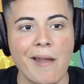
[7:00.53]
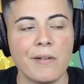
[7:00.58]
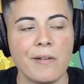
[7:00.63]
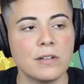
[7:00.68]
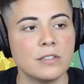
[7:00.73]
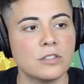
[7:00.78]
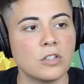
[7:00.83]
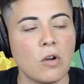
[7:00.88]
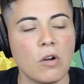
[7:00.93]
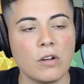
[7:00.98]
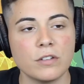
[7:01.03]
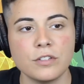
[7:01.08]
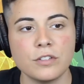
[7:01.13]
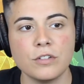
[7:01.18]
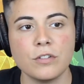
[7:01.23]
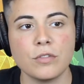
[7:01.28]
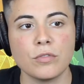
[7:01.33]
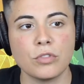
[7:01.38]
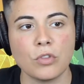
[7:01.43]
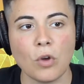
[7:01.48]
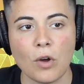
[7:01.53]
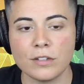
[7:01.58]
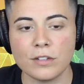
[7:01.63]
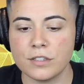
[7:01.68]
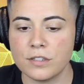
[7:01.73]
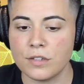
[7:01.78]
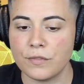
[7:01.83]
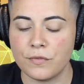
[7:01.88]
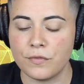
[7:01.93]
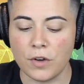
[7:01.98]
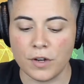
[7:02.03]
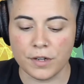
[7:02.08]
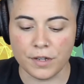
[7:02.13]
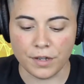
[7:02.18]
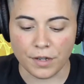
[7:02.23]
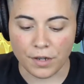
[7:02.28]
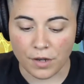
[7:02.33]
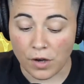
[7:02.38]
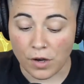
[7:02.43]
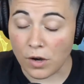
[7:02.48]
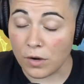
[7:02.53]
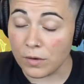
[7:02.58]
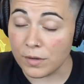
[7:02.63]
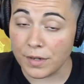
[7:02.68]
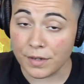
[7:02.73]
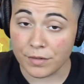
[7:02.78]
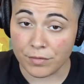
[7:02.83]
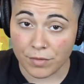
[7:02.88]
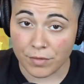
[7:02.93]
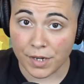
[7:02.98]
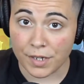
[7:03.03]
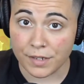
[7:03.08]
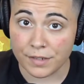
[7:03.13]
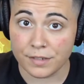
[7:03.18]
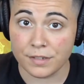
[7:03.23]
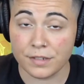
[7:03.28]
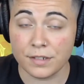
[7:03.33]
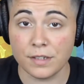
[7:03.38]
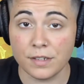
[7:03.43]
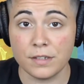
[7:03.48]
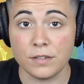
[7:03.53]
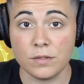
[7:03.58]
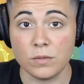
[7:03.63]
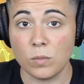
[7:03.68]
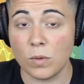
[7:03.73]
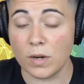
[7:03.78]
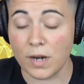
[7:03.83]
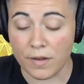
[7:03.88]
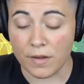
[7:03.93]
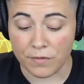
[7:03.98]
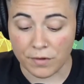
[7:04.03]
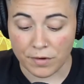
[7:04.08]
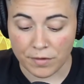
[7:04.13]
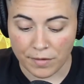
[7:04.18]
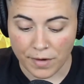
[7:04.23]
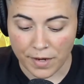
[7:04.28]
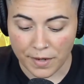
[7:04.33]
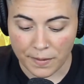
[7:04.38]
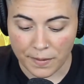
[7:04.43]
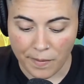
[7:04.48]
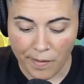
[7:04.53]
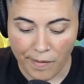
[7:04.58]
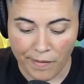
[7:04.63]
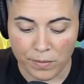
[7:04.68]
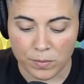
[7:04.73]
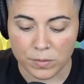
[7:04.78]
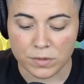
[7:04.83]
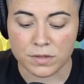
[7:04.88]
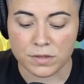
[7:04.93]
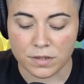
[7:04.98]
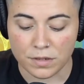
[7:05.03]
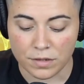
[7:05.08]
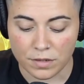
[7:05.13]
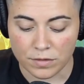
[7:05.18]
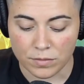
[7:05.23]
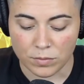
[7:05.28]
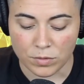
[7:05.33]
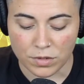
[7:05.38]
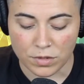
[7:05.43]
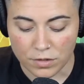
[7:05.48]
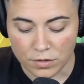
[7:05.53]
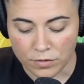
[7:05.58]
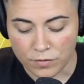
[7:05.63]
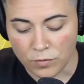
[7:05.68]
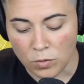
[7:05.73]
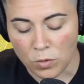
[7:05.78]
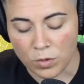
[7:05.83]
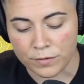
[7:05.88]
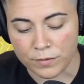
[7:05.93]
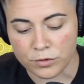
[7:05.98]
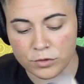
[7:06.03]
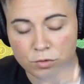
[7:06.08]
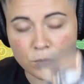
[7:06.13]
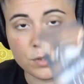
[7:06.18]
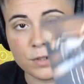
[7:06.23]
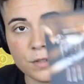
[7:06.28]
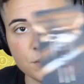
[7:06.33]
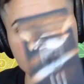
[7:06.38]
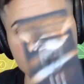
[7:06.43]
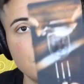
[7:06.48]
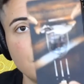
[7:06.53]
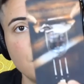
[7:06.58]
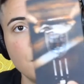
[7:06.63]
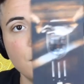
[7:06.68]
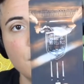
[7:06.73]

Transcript: or it's causing your thoughts to fucking go and race and whatever, right? With this 4 of Swords